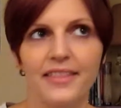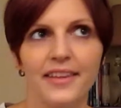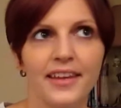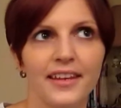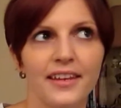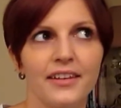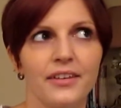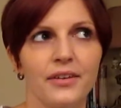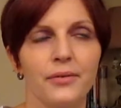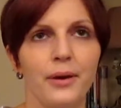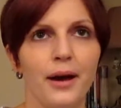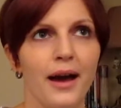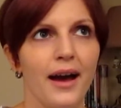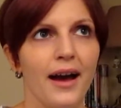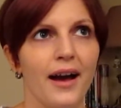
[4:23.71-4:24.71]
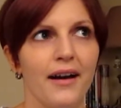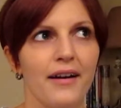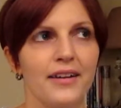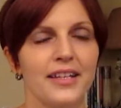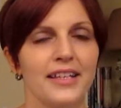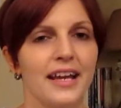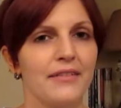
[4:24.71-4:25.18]
think you
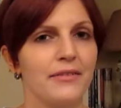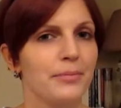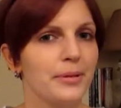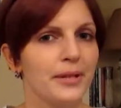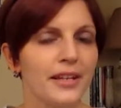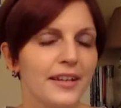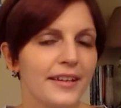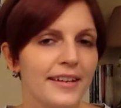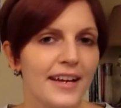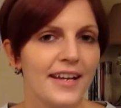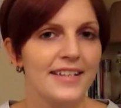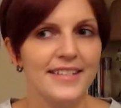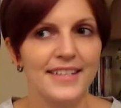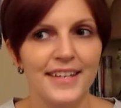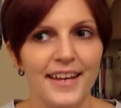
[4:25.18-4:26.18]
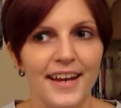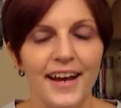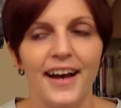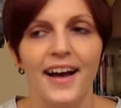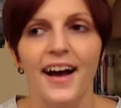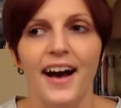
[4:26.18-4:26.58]
can have a pretty good idea